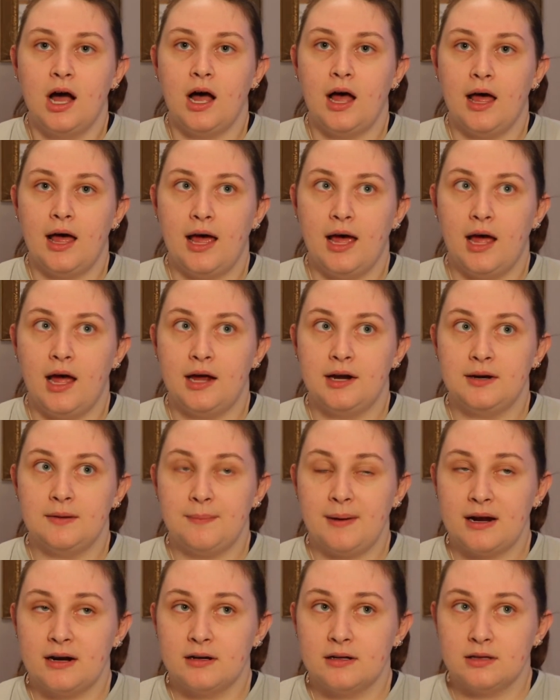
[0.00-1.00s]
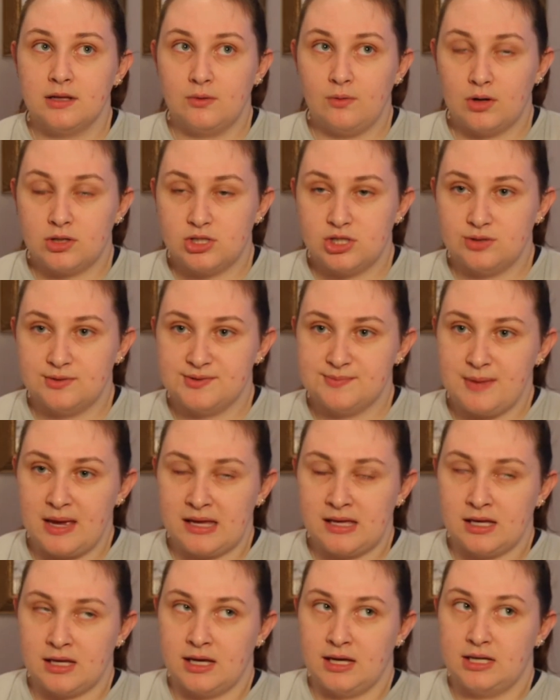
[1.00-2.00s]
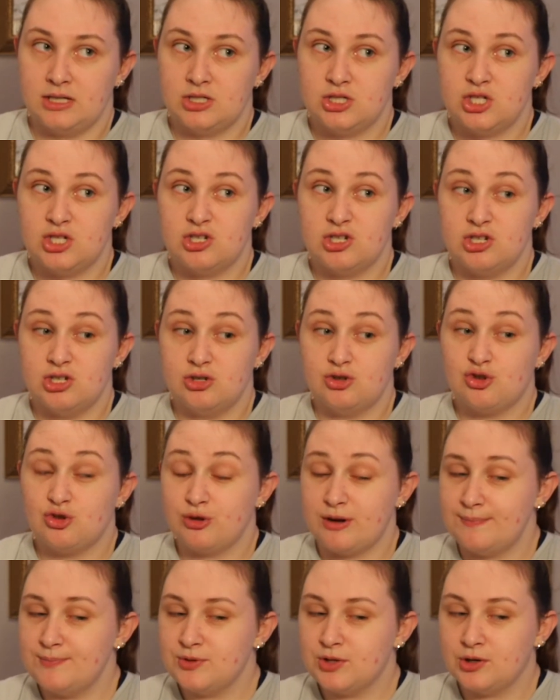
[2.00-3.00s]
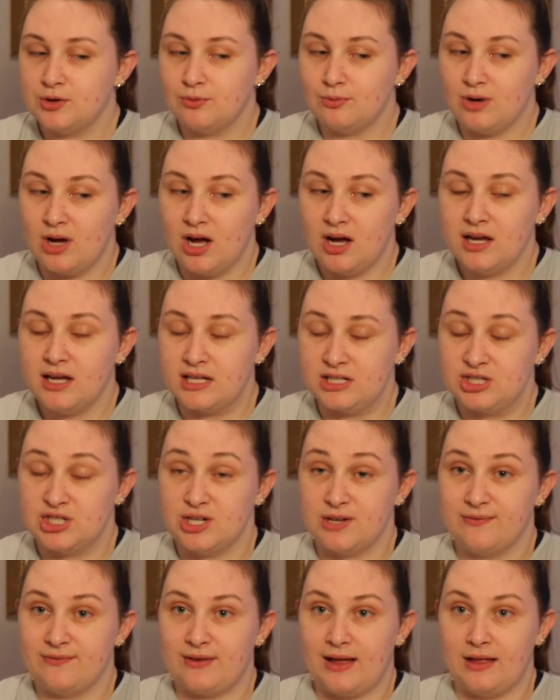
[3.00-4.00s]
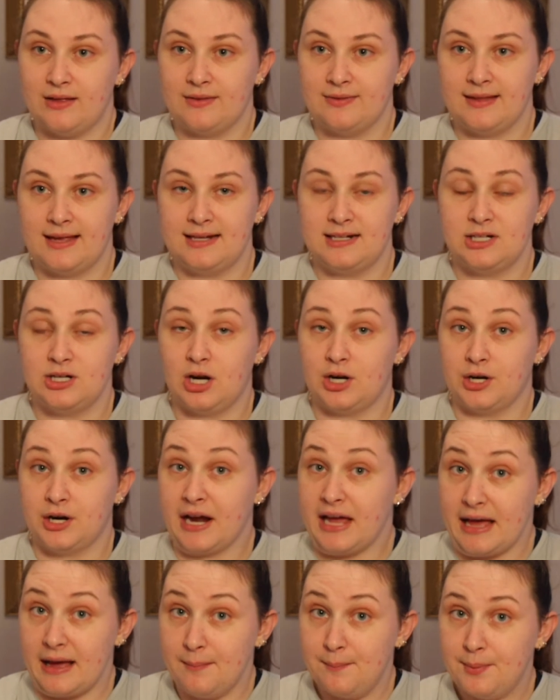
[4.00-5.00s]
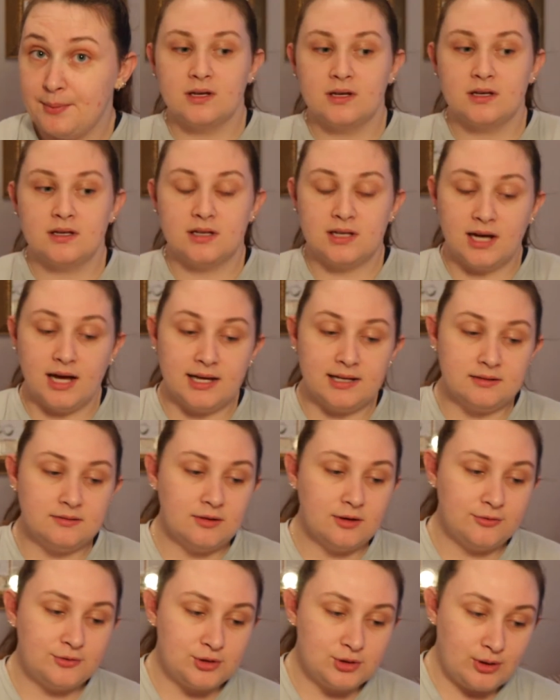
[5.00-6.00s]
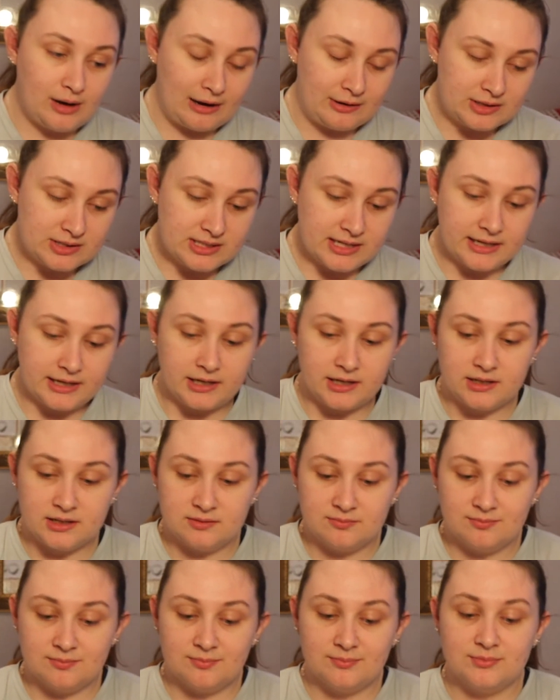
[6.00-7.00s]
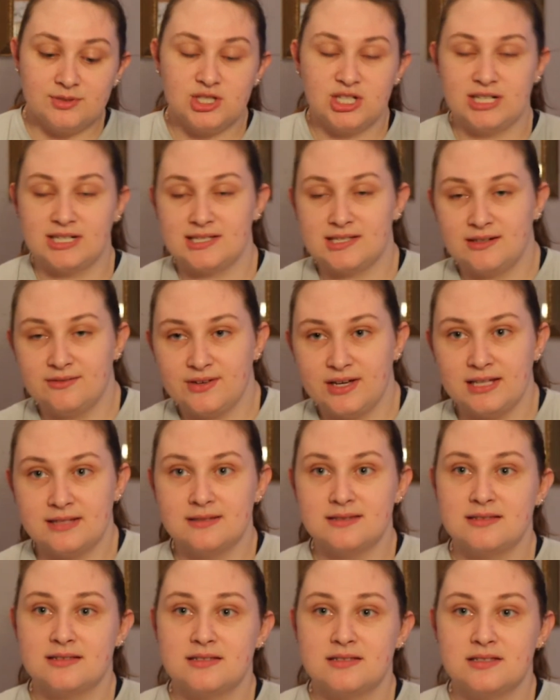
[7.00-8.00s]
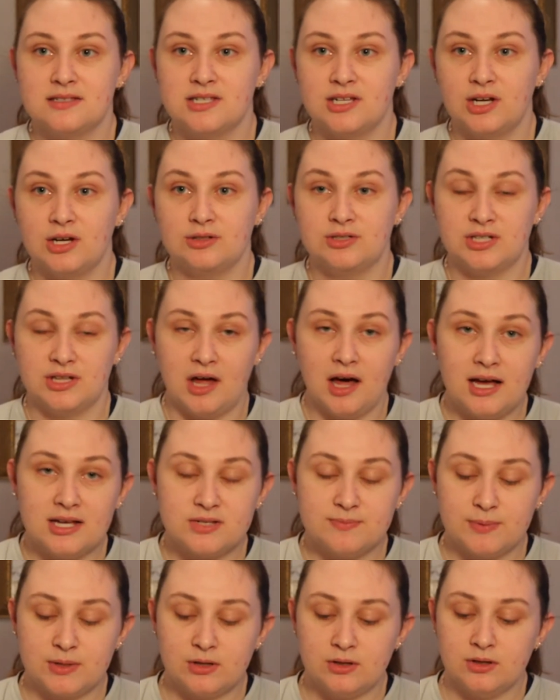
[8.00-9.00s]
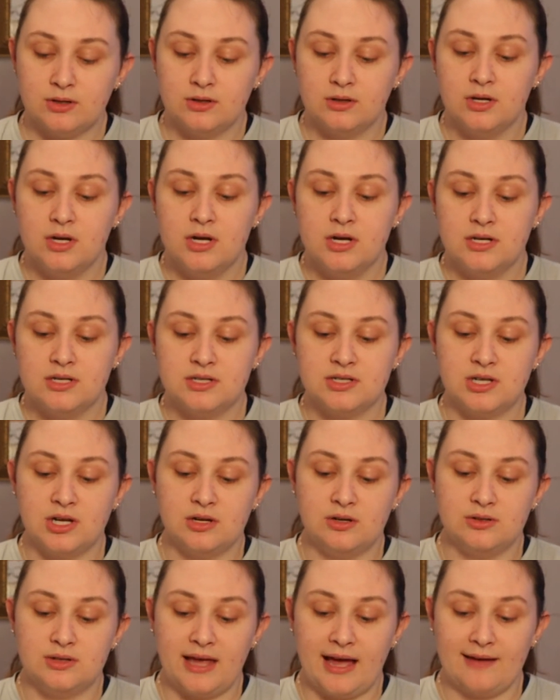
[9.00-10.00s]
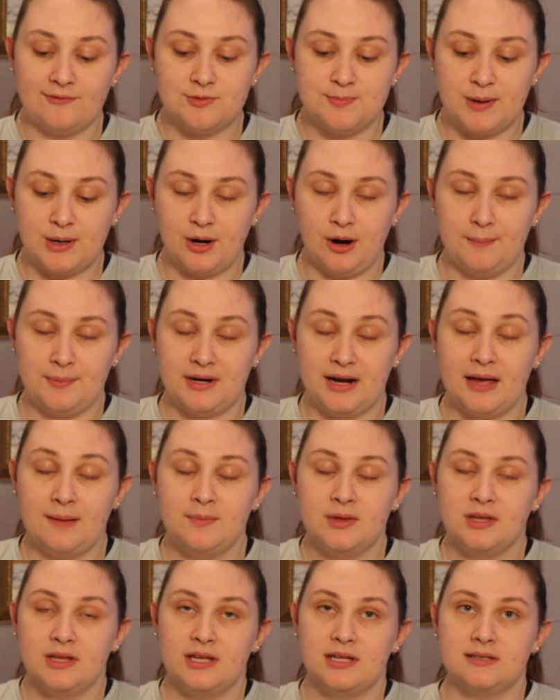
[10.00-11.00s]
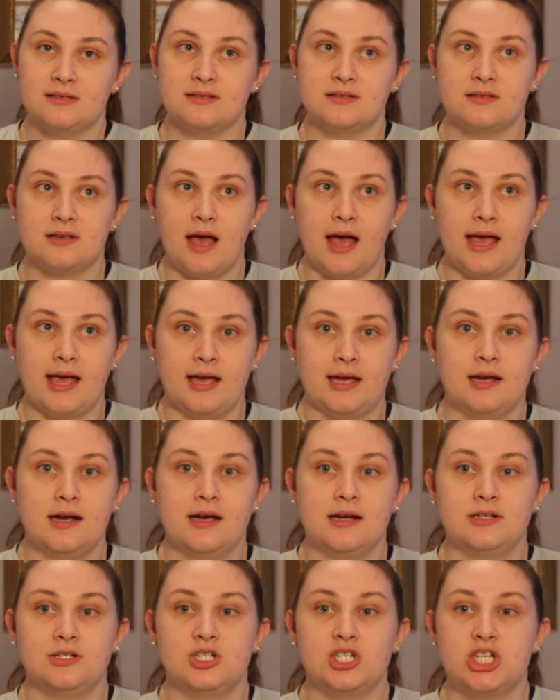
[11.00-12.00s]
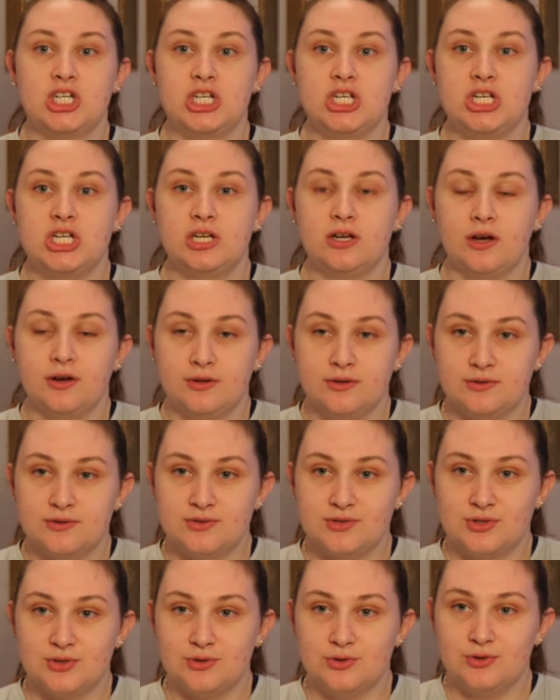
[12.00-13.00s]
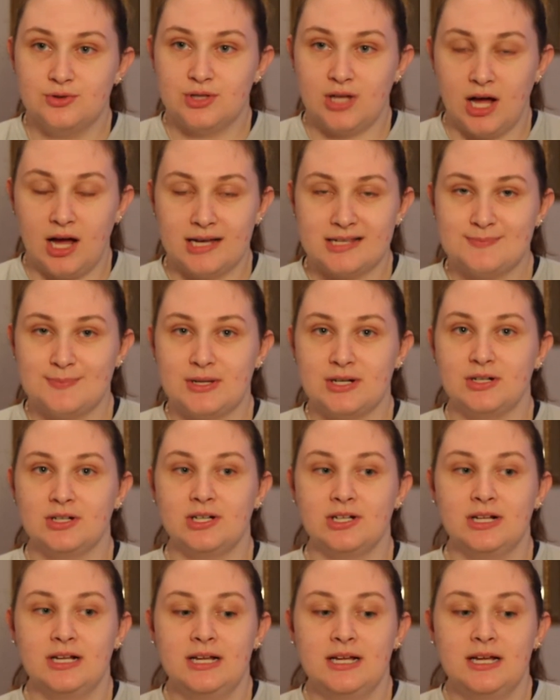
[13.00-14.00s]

And apparently while she was making it, she tripped on a rug and she fell and landed on her hip. Cut a few hours later, she gets convinced to go to the hospital, so they have to pick her up in an ambulance, and she goes to the hospital,